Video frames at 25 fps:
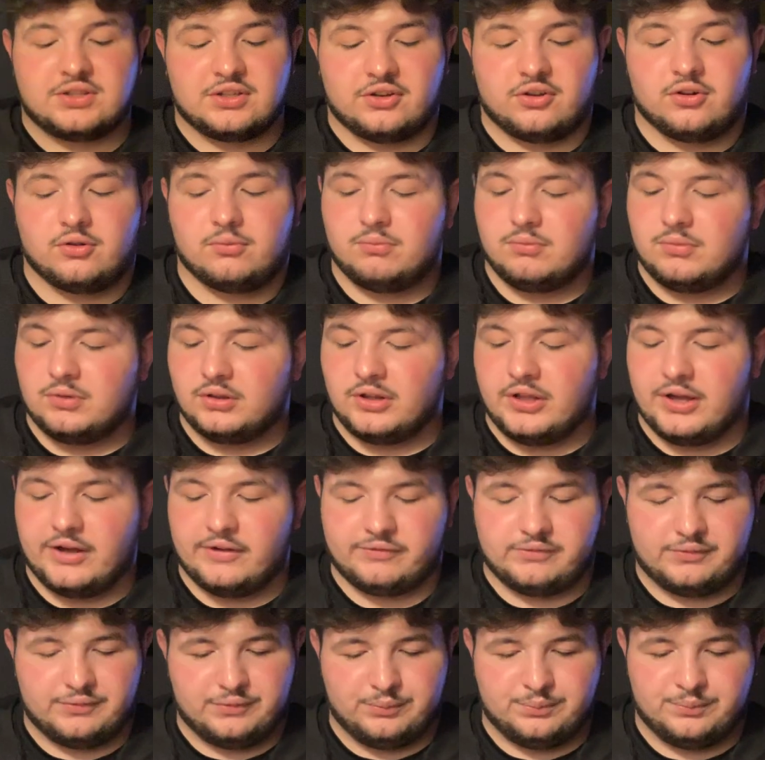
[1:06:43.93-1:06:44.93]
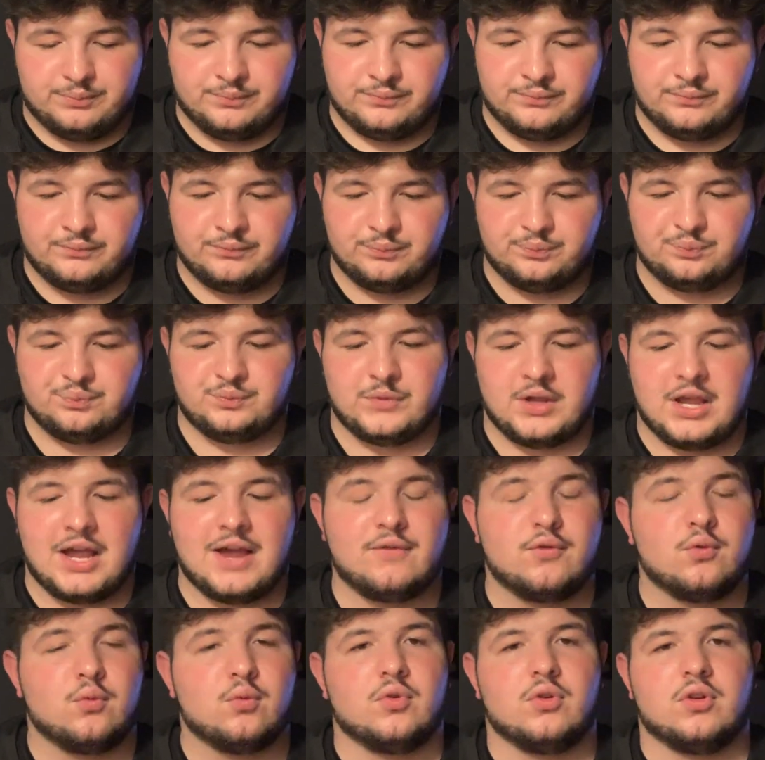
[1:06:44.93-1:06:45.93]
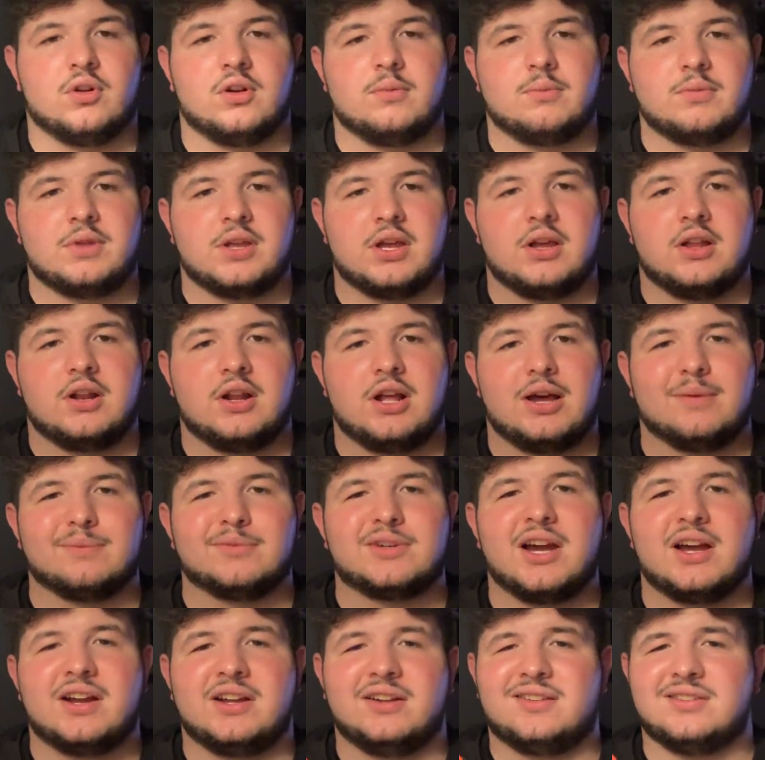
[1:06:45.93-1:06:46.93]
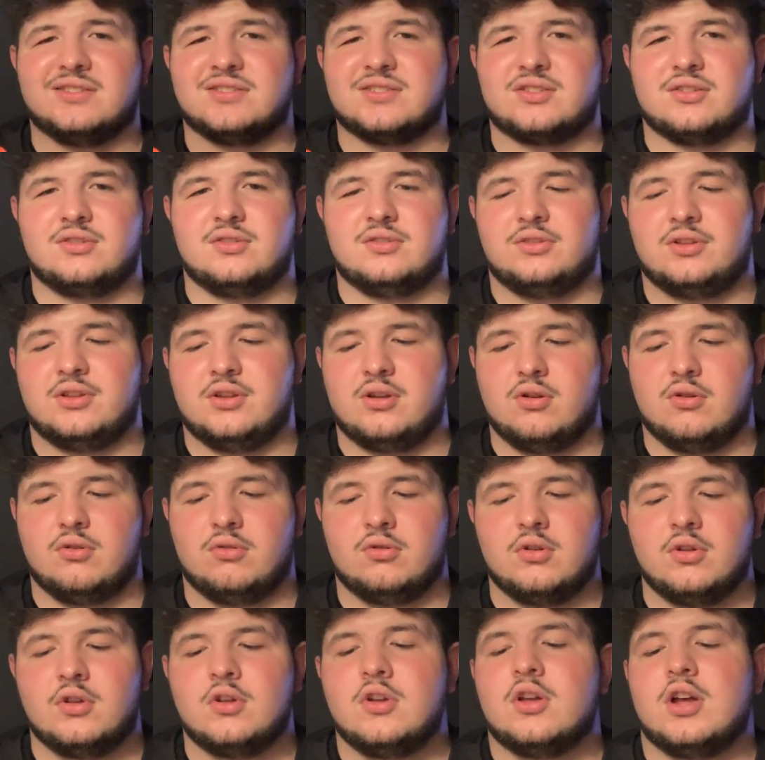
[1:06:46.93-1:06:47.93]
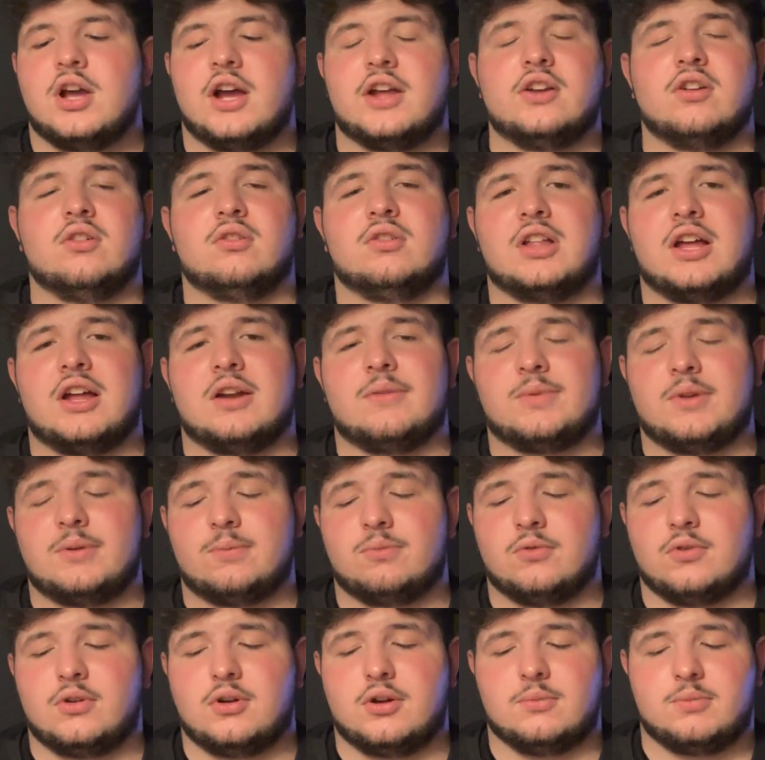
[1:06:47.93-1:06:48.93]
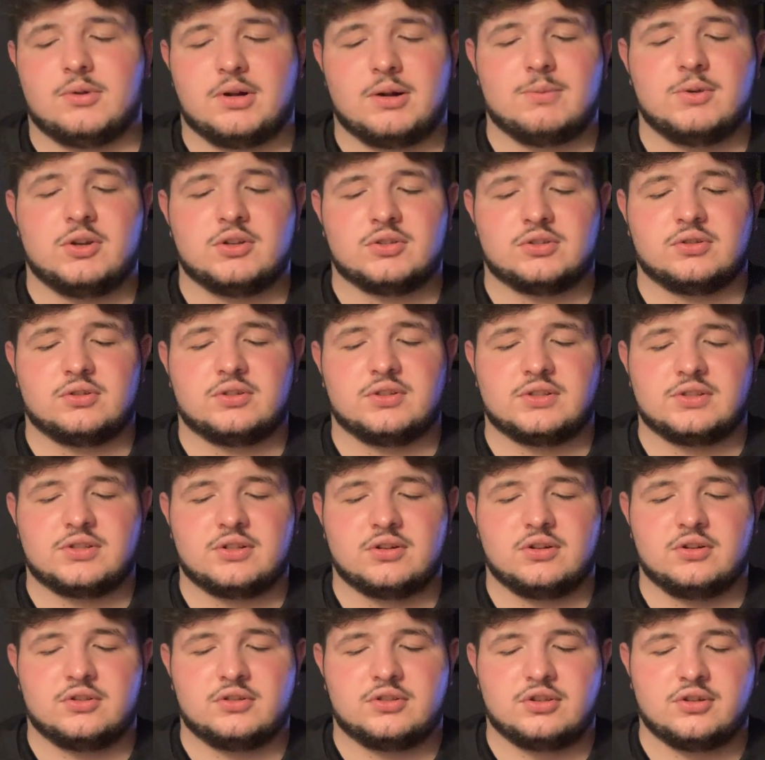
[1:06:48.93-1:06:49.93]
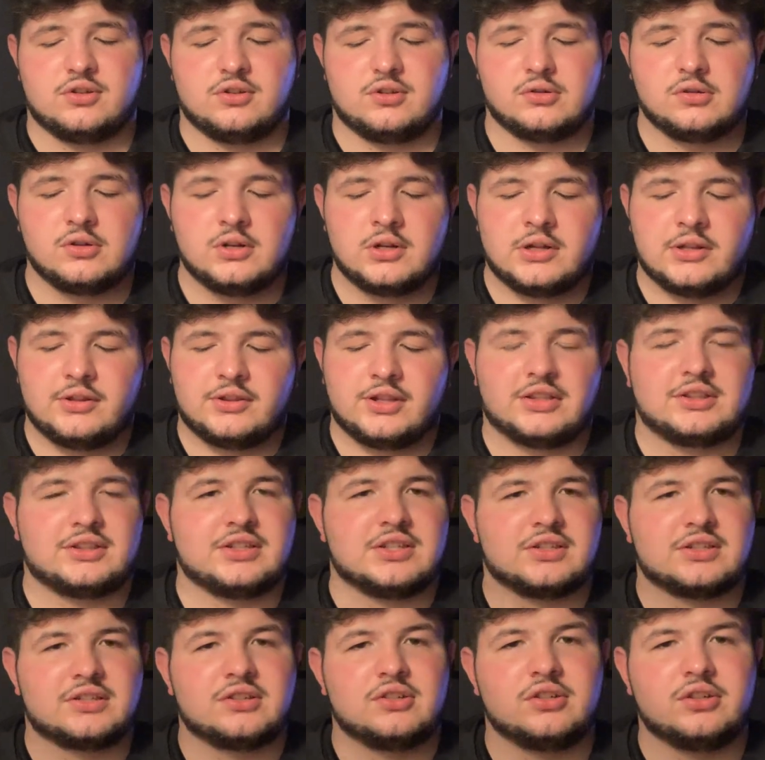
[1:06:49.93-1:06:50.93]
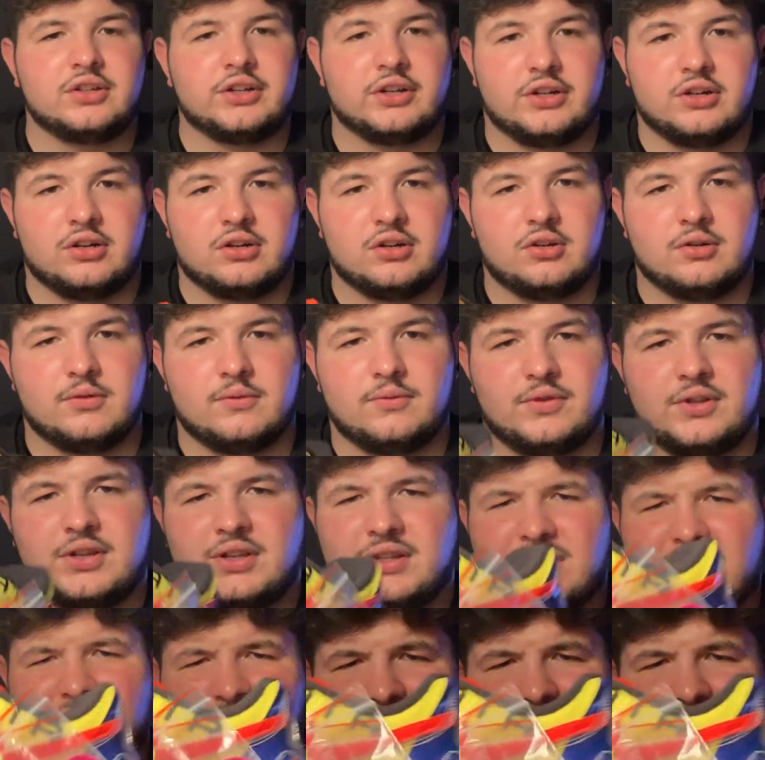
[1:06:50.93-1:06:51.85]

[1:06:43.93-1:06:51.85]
dope. Love them. Haven't worn them yet. I'm kind of concerned now. I know a lot of people are, but I'm also concerned too that this clear, it's